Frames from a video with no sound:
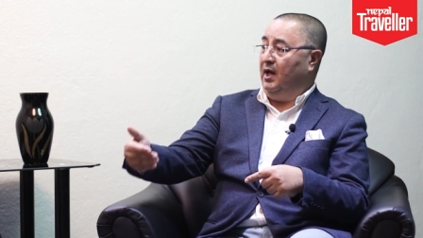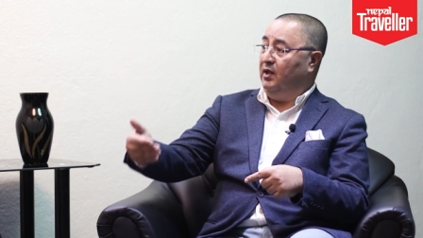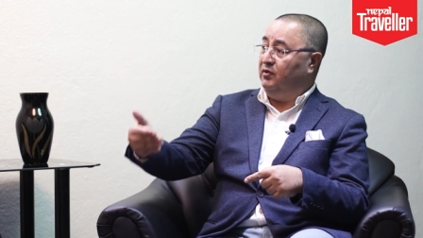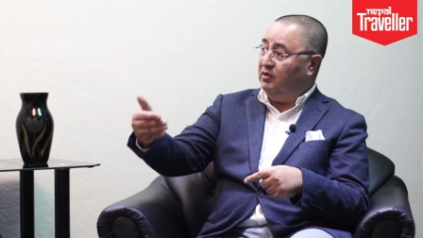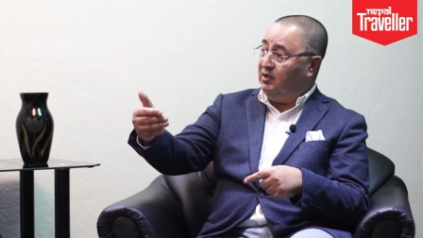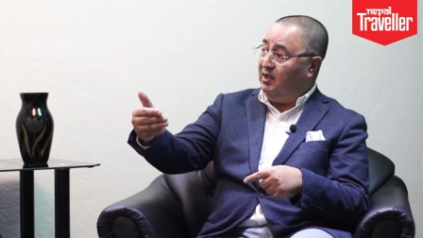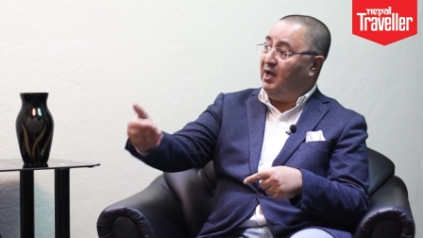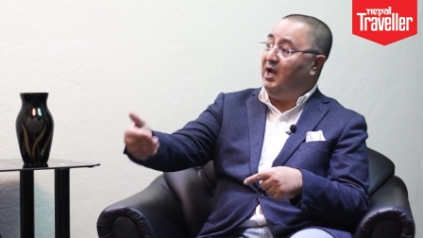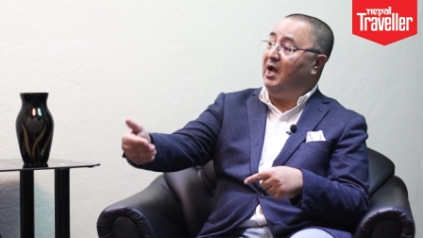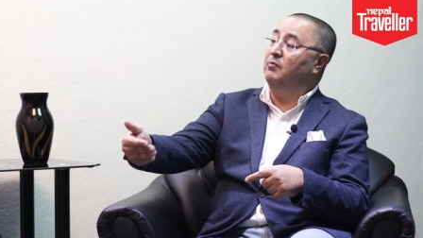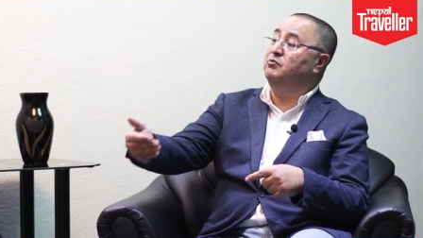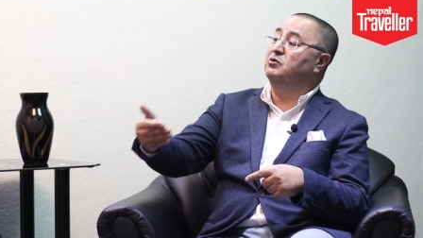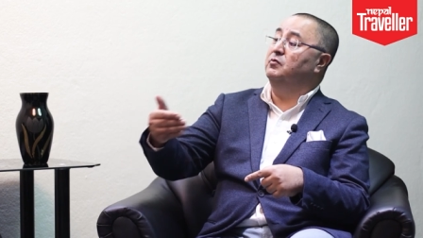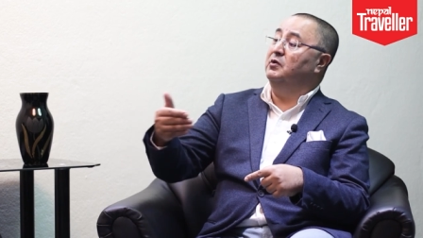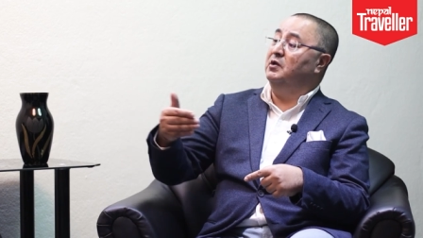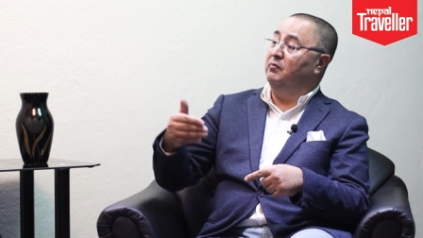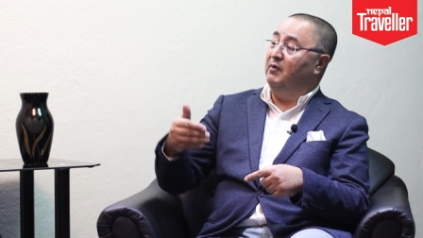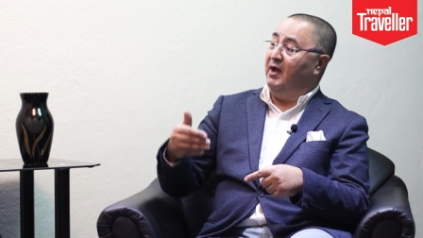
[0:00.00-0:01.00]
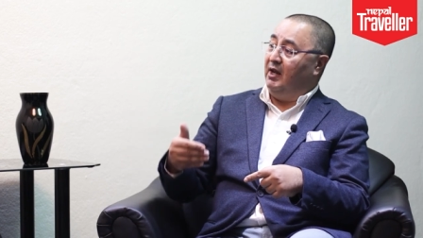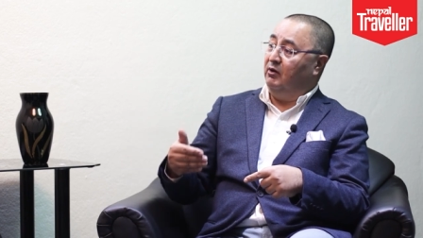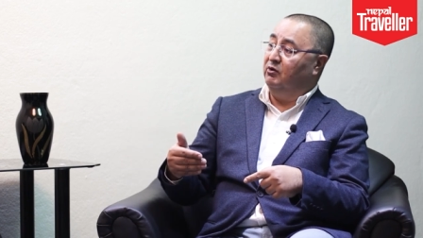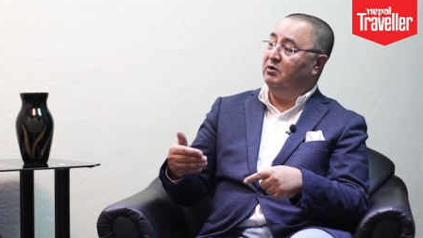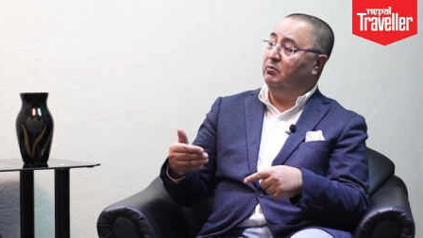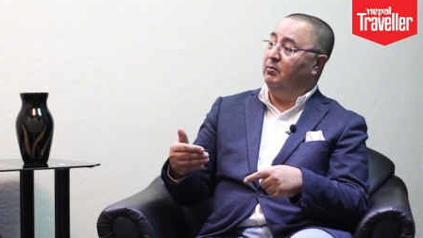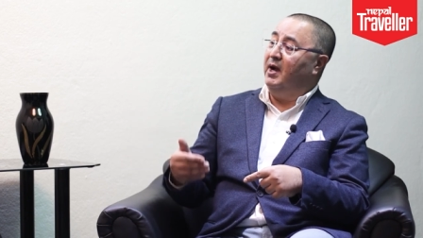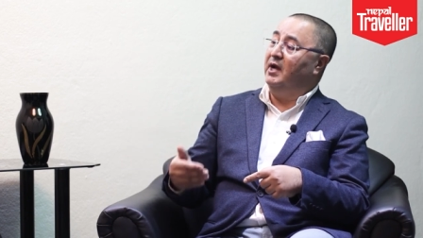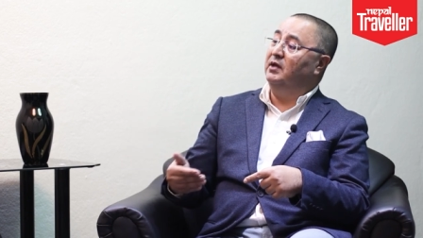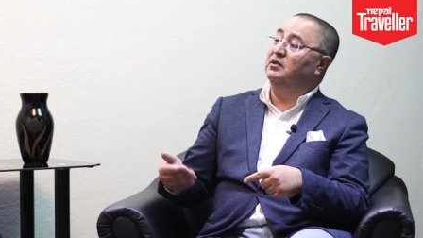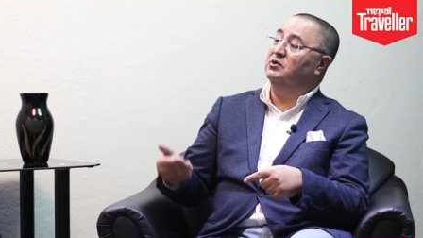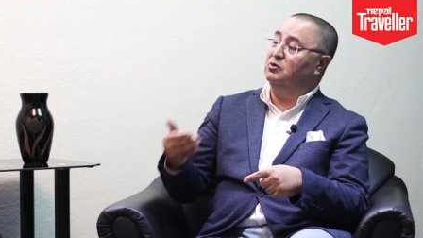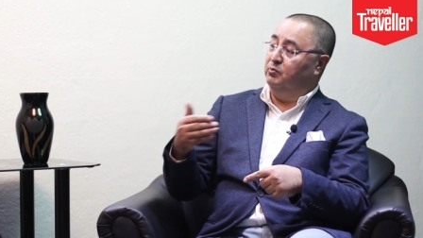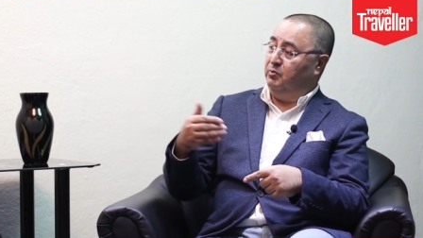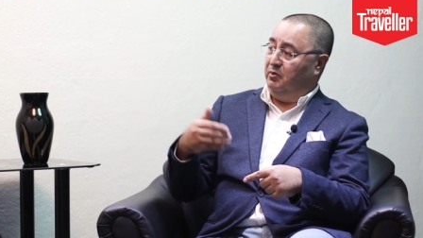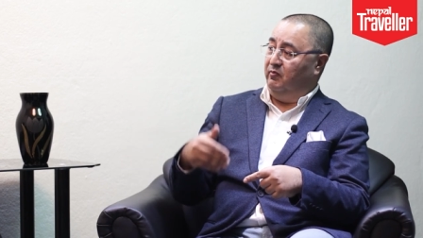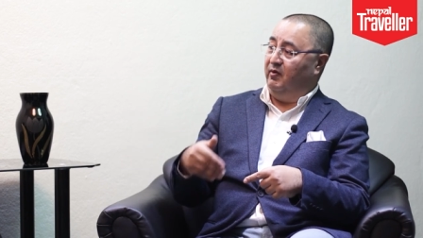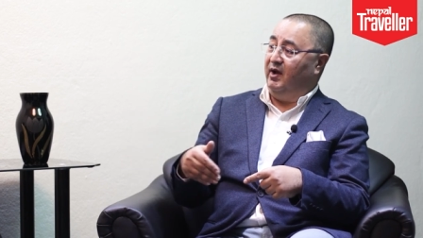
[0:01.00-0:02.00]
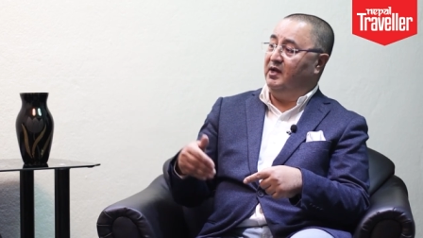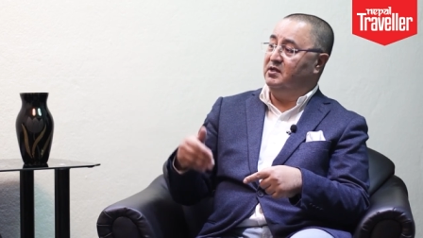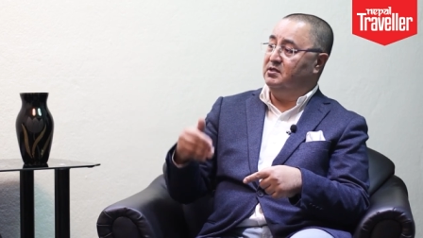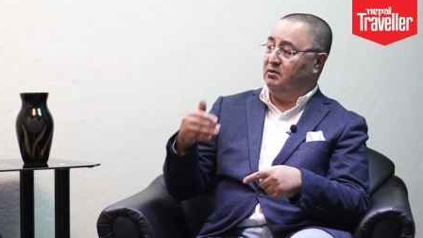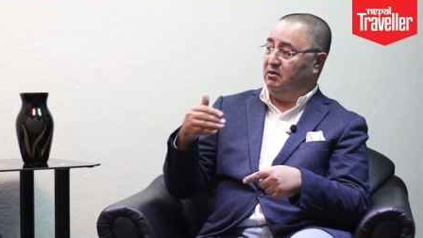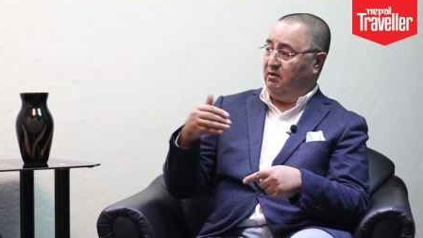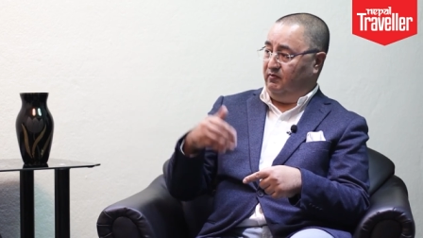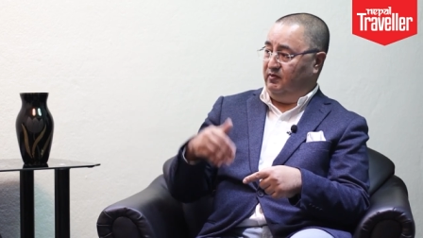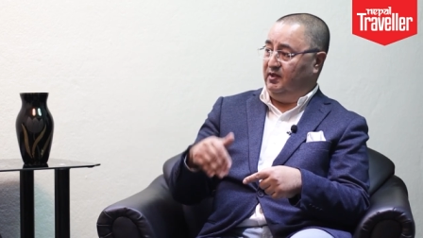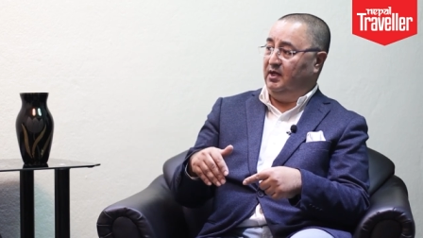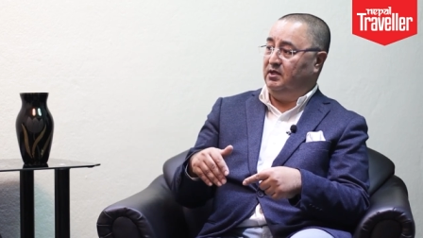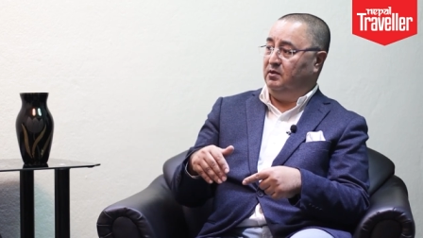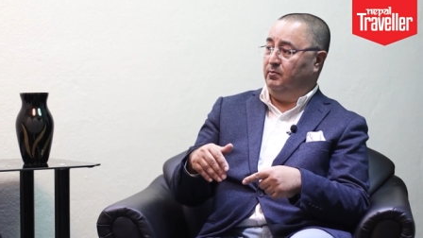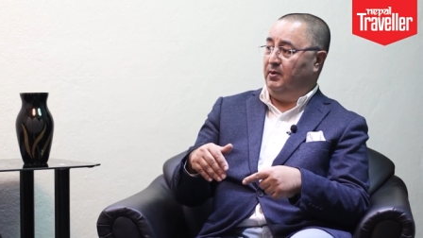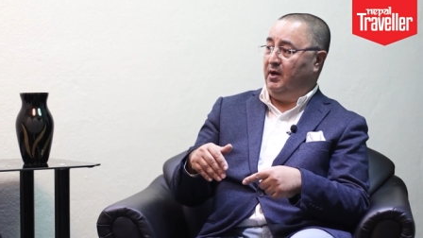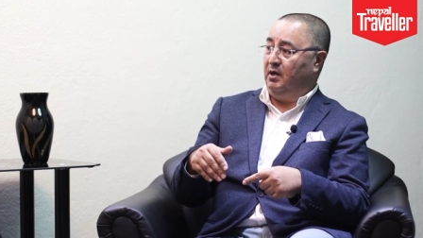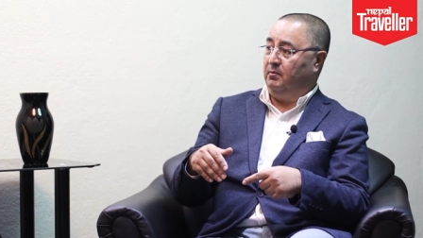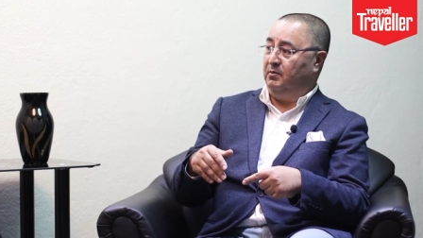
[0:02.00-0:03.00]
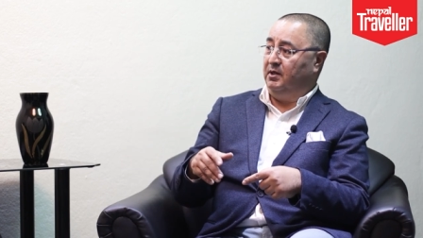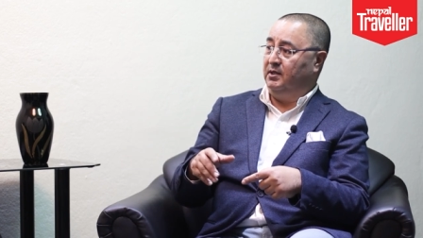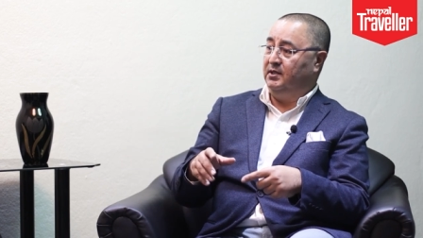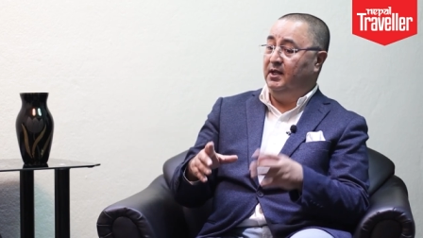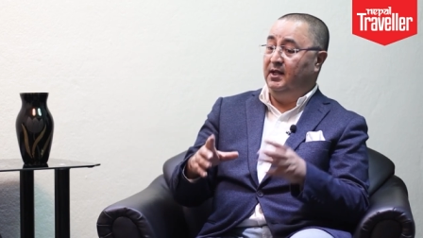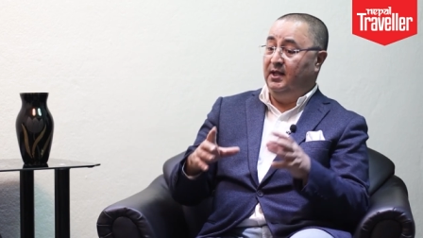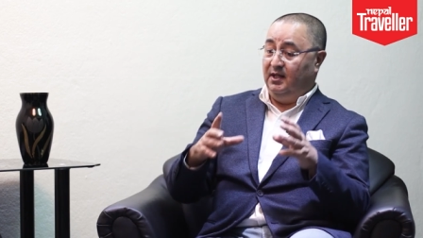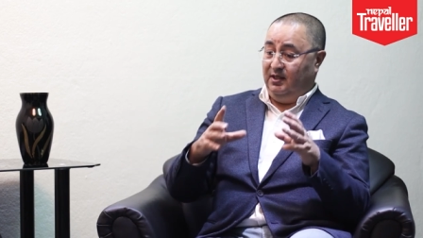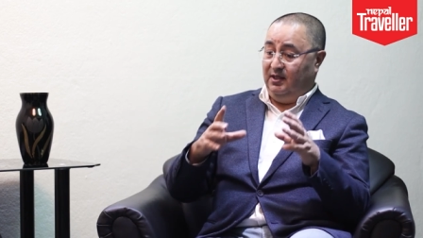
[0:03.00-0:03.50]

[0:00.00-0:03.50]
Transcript: and they have to be evaluated by the supervisor of that department